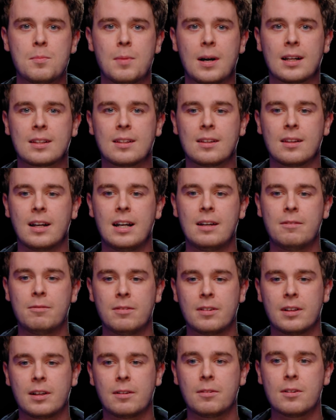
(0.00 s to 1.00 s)
back to
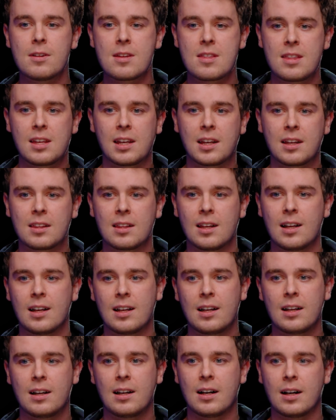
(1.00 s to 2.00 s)
life. And I really think
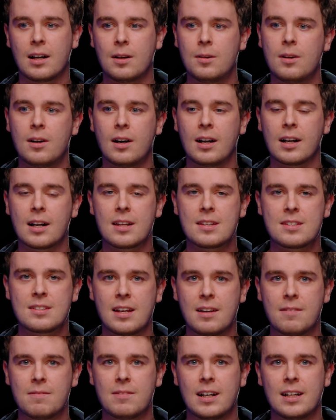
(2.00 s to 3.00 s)
that I got
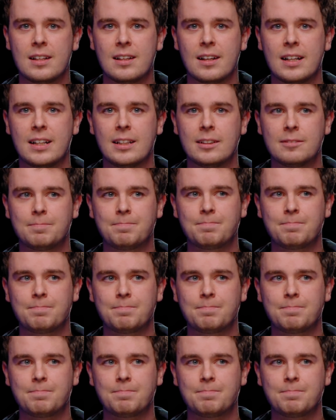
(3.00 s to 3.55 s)
saved that night.